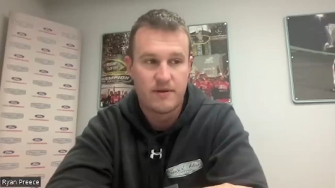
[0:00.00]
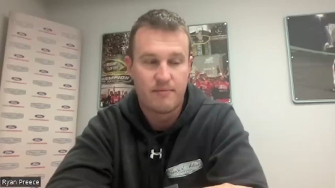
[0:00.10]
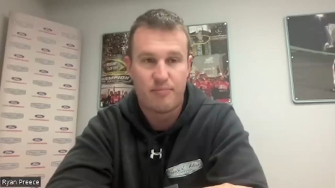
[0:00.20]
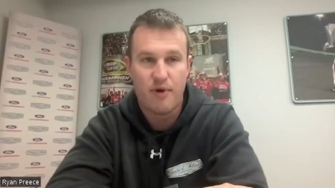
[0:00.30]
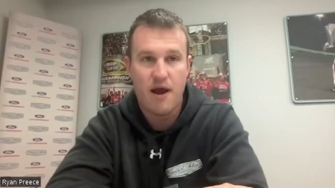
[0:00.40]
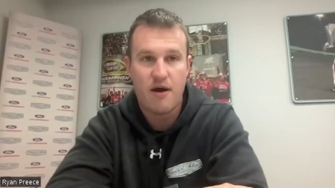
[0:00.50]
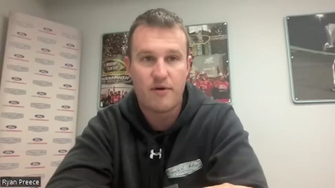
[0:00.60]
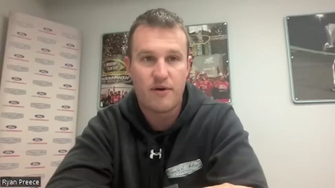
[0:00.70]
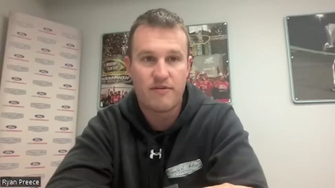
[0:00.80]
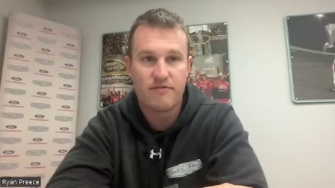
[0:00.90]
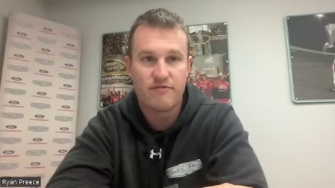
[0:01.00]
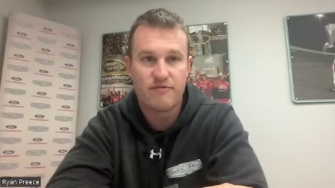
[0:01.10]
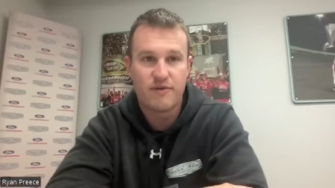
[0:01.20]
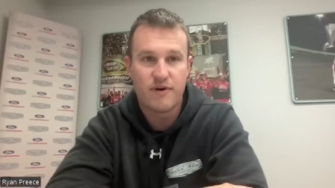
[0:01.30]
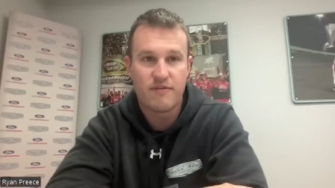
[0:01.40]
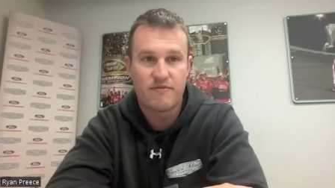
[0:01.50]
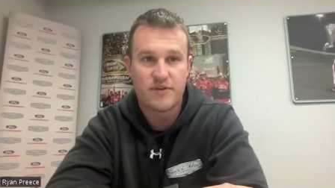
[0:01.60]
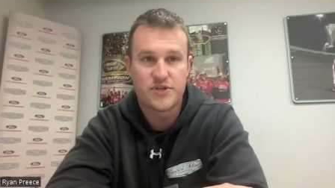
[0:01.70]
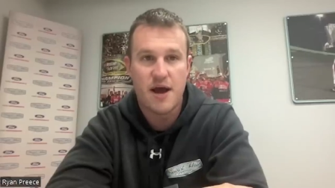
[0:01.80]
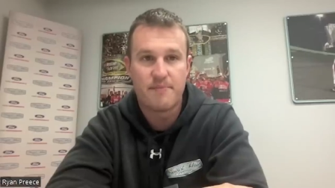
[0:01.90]
I'm proud of of
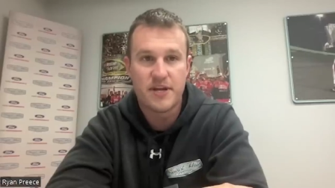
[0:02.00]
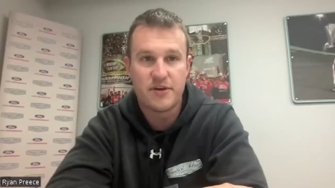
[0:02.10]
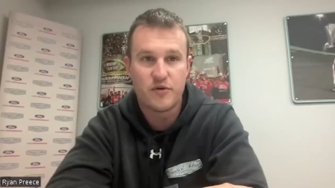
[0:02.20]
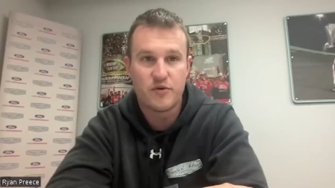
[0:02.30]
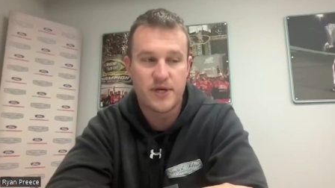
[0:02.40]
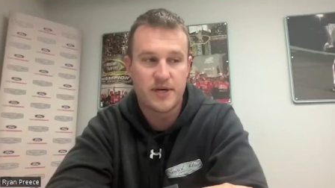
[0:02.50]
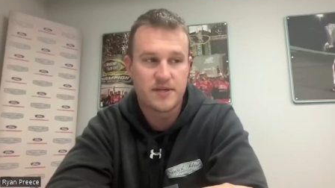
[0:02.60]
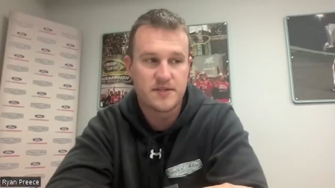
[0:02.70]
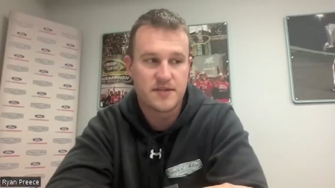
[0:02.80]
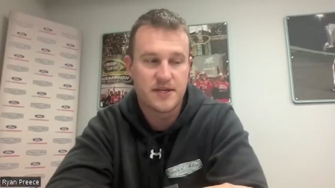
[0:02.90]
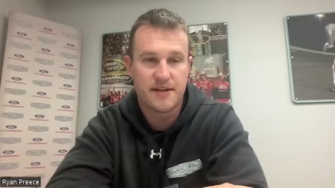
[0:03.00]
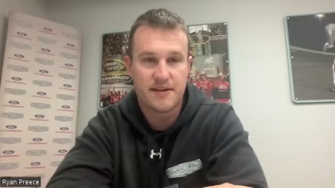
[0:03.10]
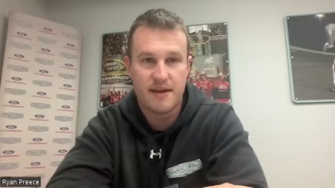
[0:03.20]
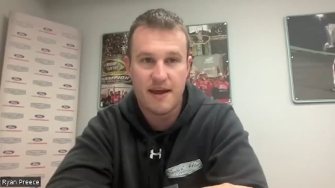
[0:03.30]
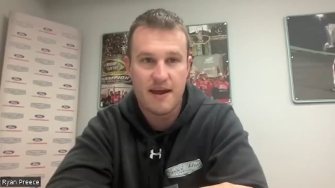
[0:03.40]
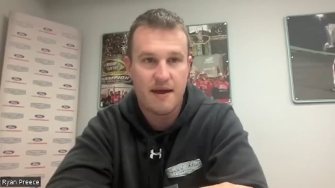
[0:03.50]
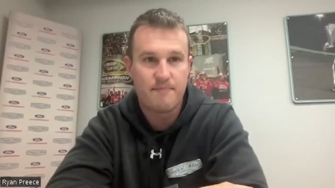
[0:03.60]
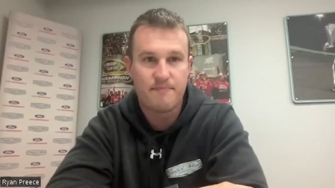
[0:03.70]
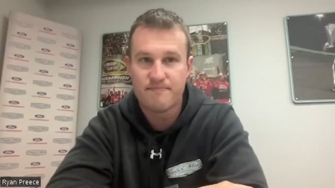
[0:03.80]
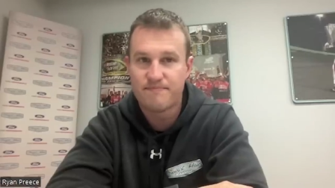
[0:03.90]
the job they do because at the end of the day,
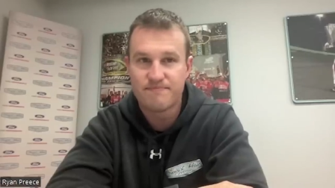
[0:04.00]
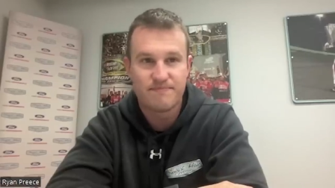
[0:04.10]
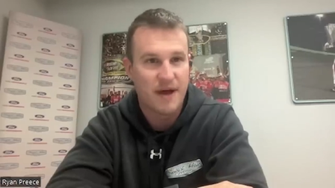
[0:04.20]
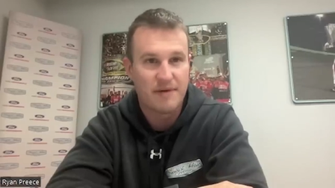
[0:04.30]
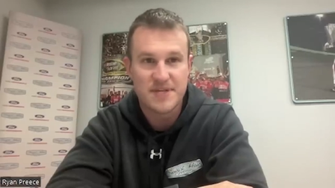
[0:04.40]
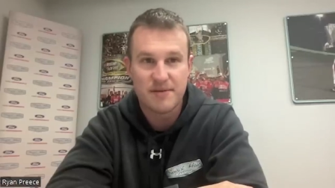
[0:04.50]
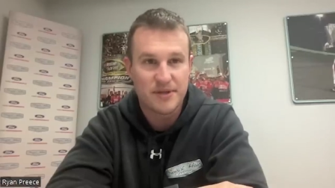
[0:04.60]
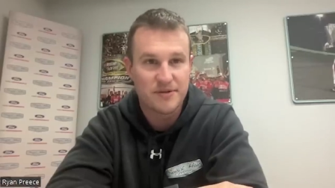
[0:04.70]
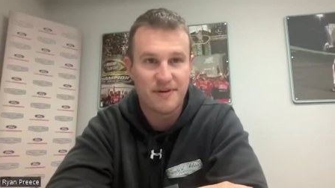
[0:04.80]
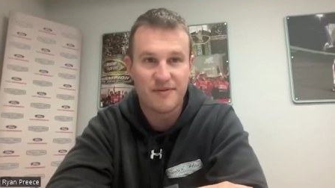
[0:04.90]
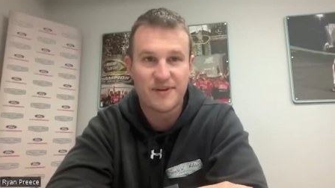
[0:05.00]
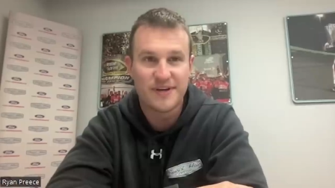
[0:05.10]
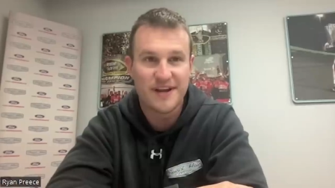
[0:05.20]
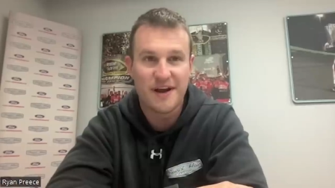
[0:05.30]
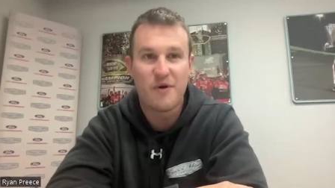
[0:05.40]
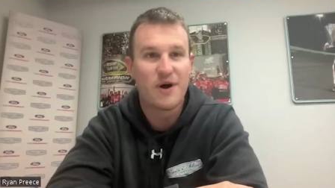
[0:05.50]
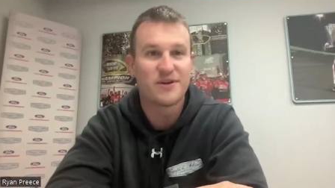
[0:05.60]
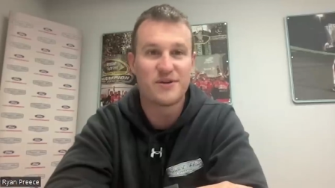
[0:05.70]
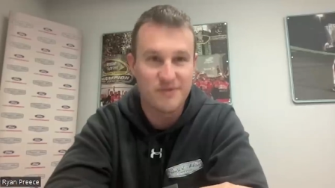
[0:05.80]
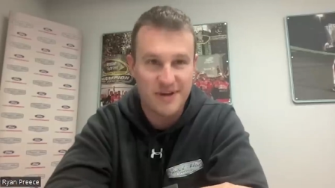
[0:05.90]
I'm I was able to do everything that I wanted
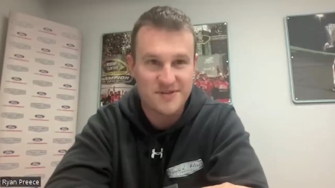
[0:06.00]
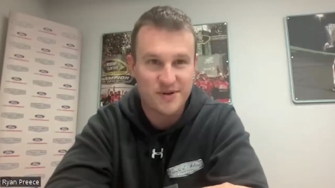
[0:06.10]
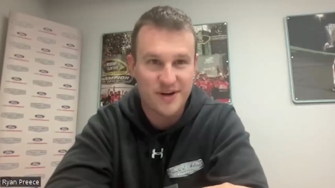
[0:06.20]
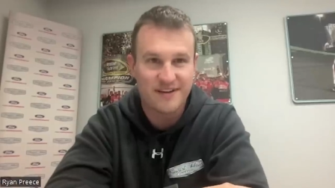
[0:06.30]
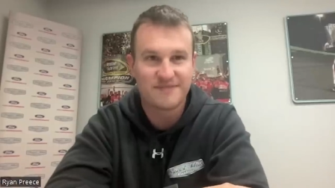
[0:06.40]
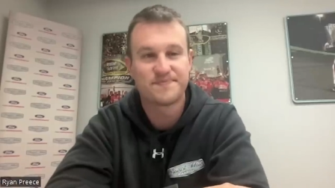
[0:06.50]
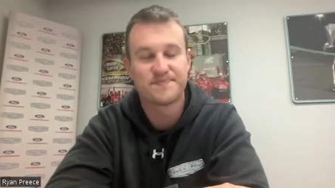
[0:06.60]
to do yesterday.